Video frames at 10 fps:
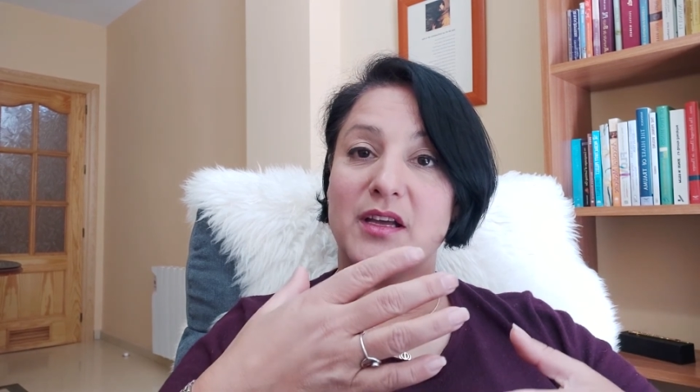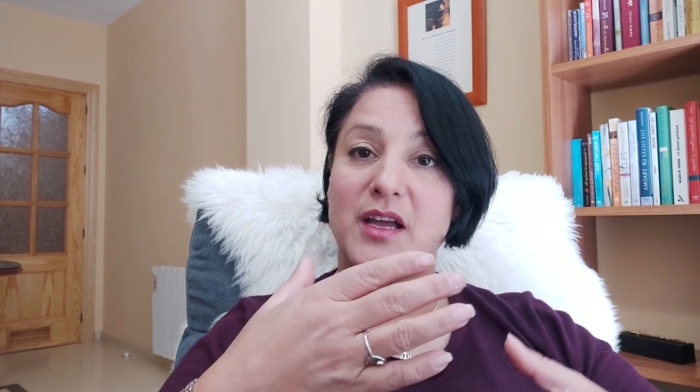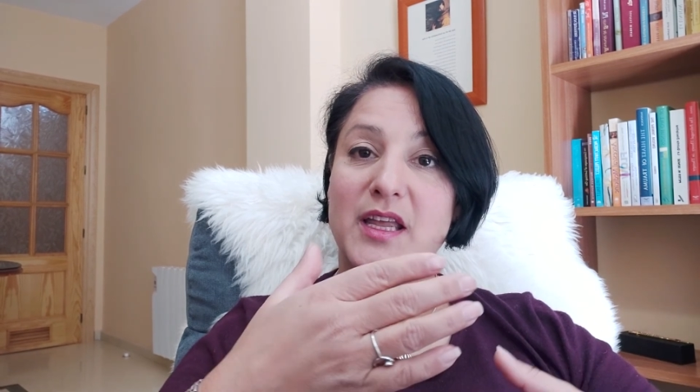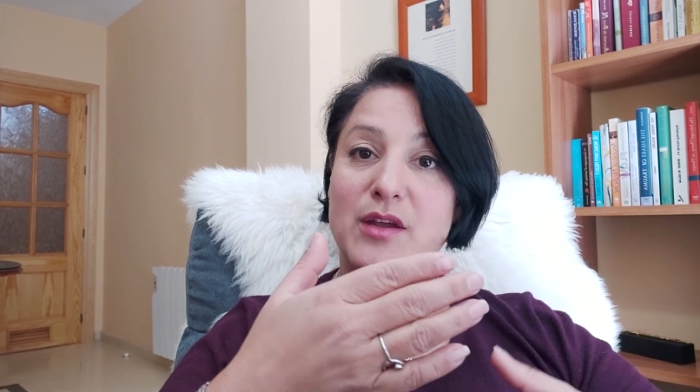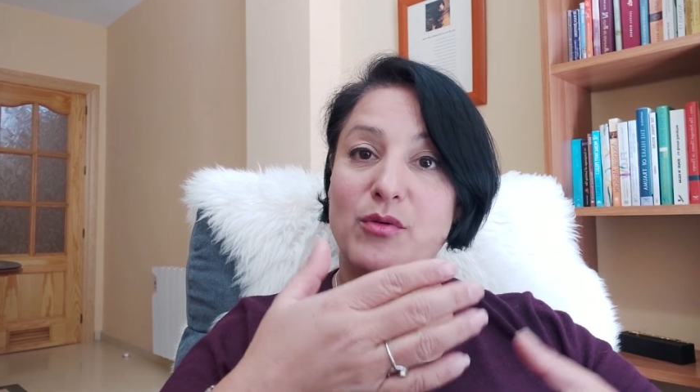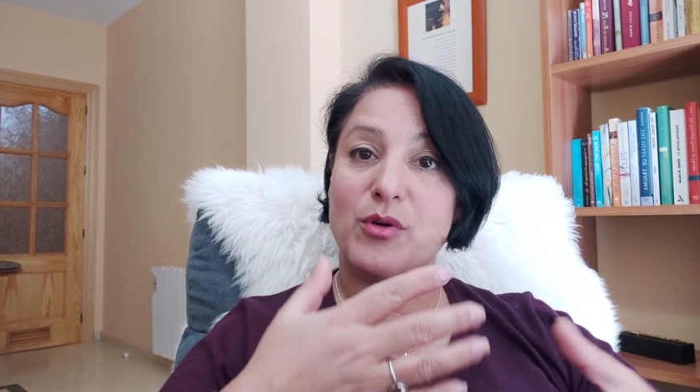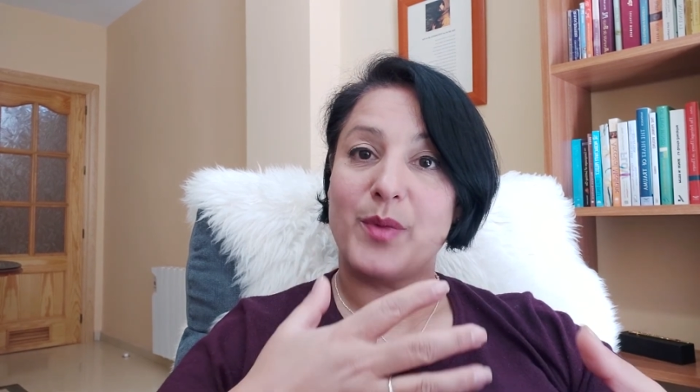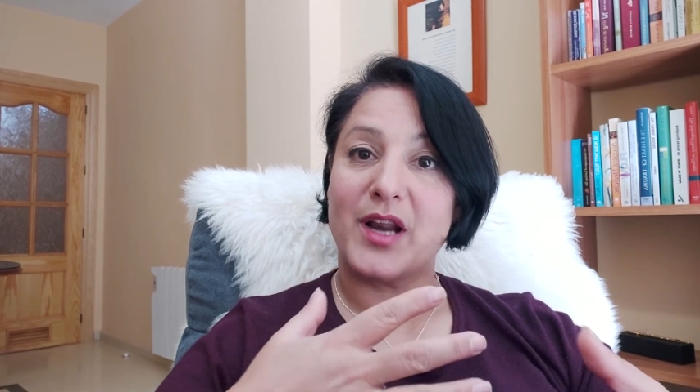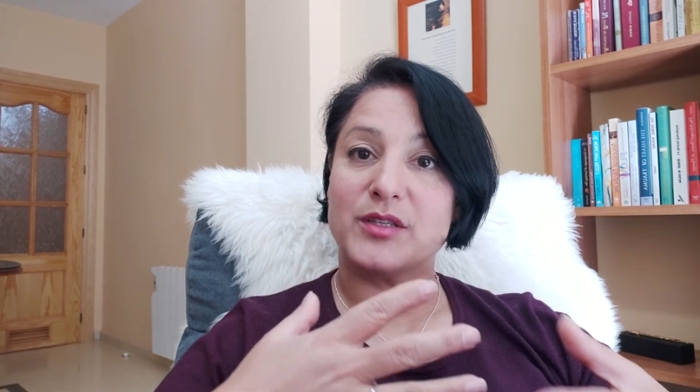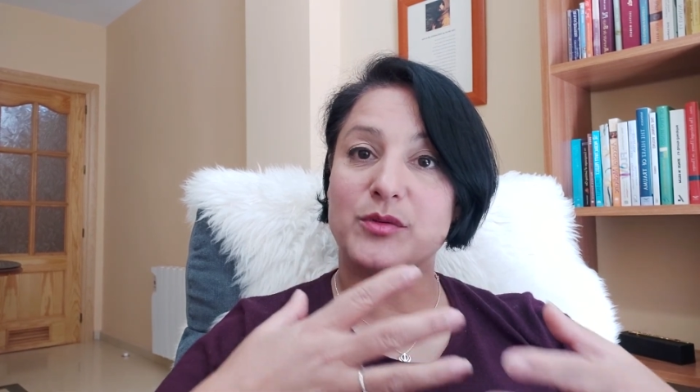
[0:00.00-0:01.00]
equal
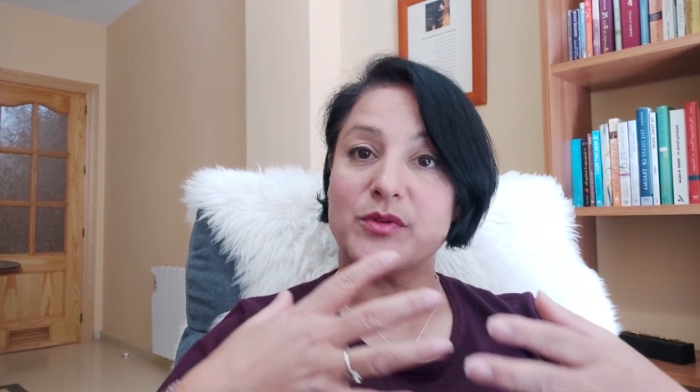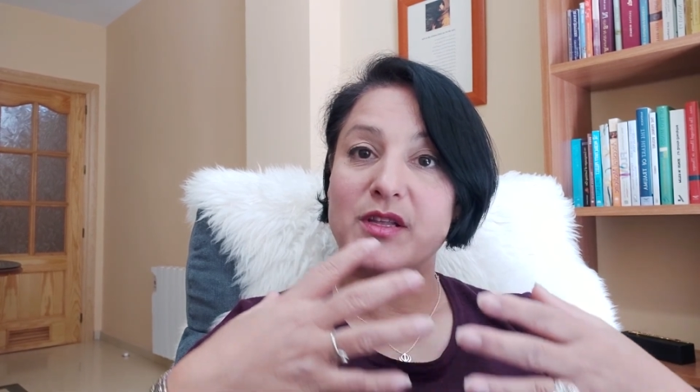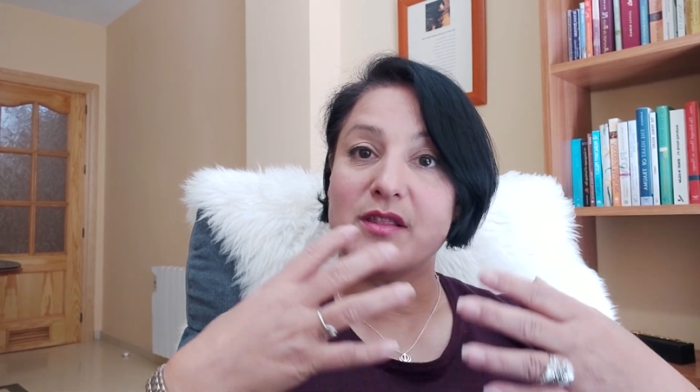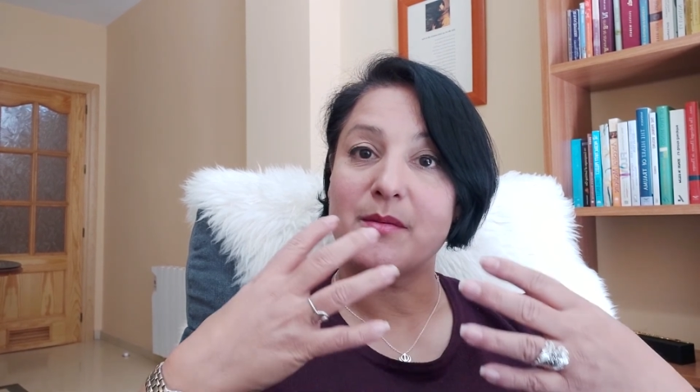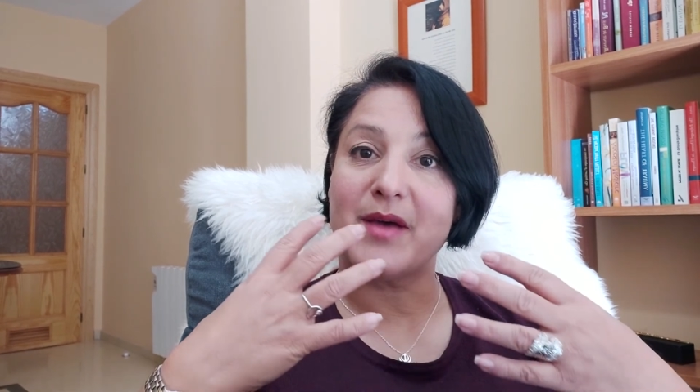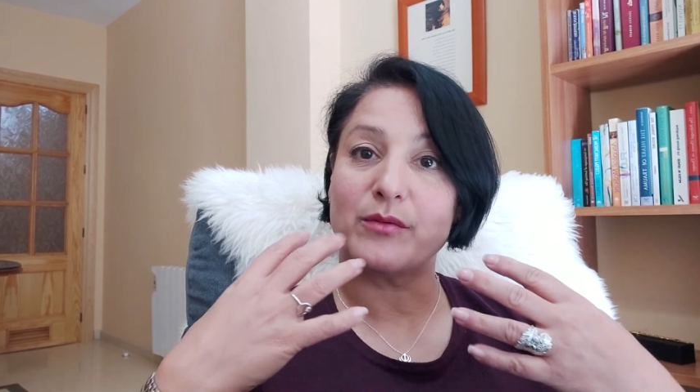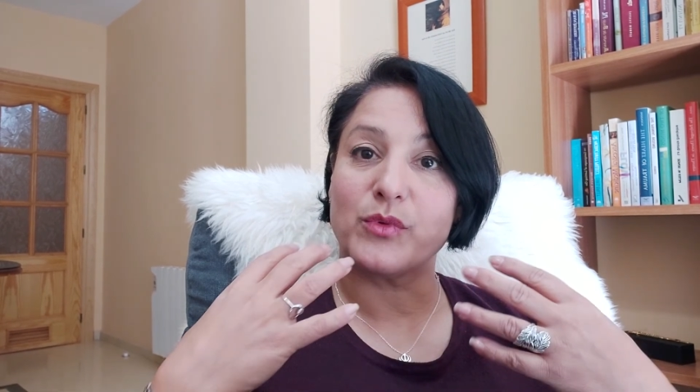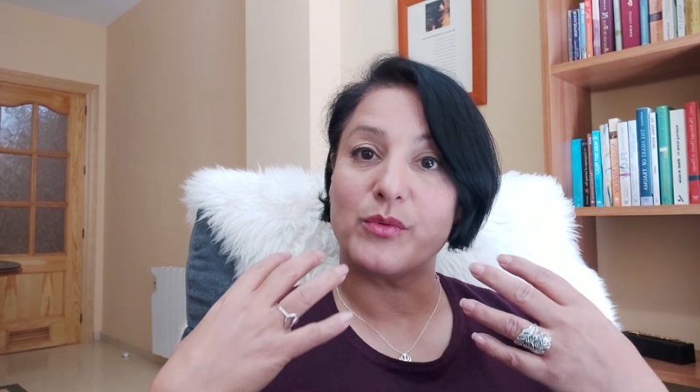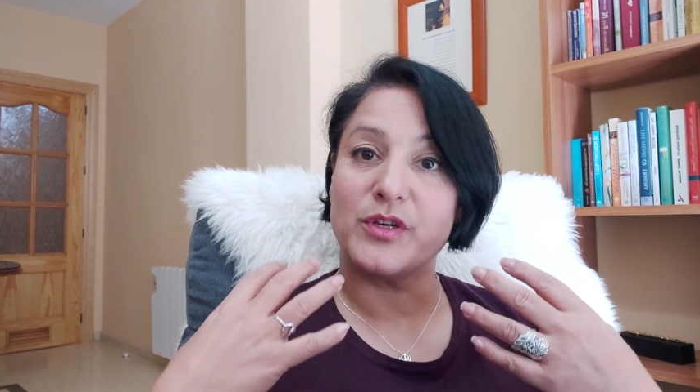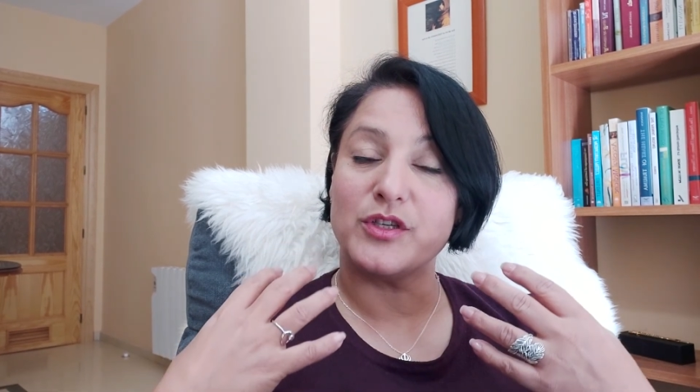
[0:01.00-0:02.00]
balance between the amount
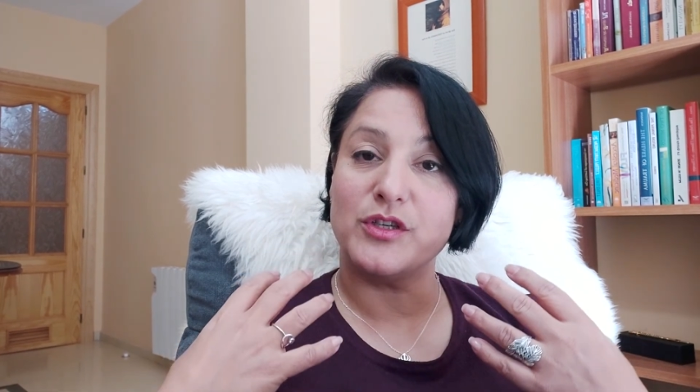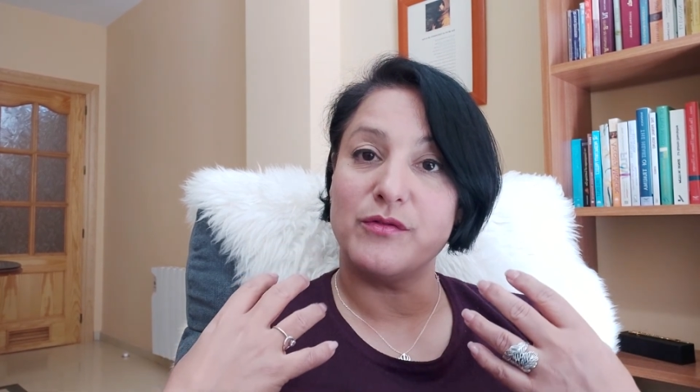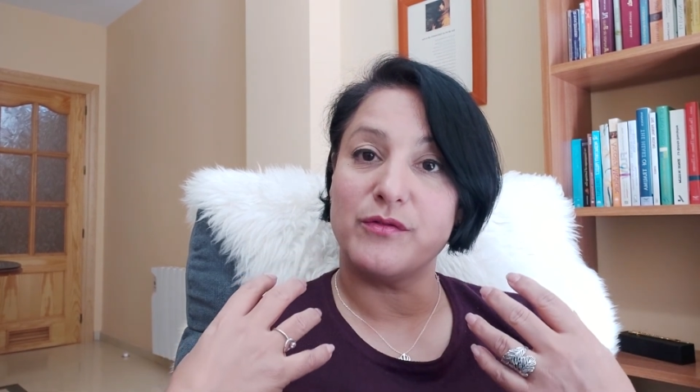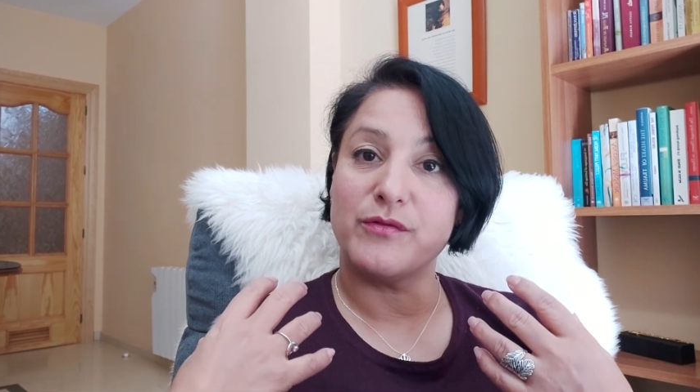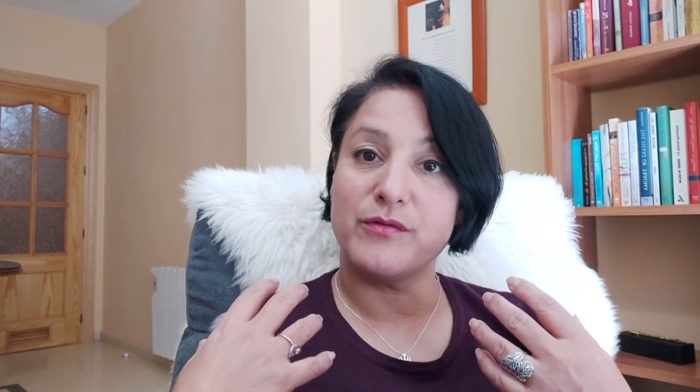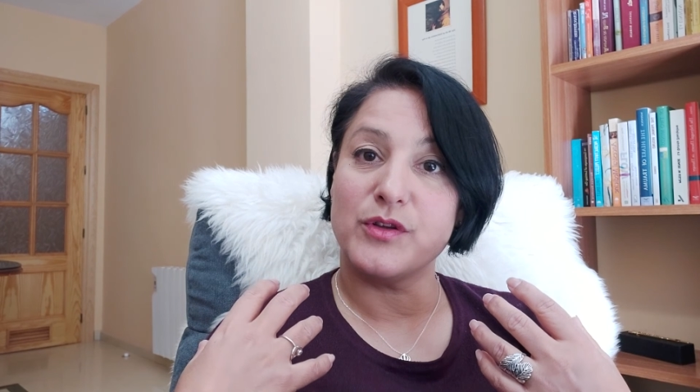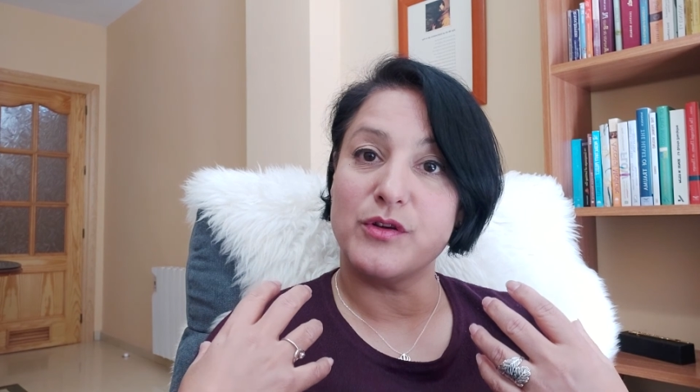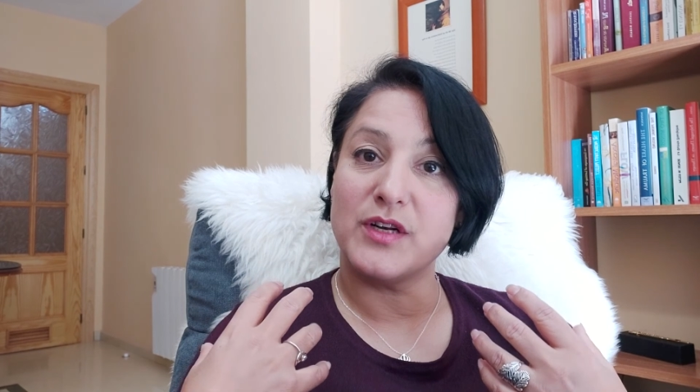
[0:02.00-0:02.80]
with which you're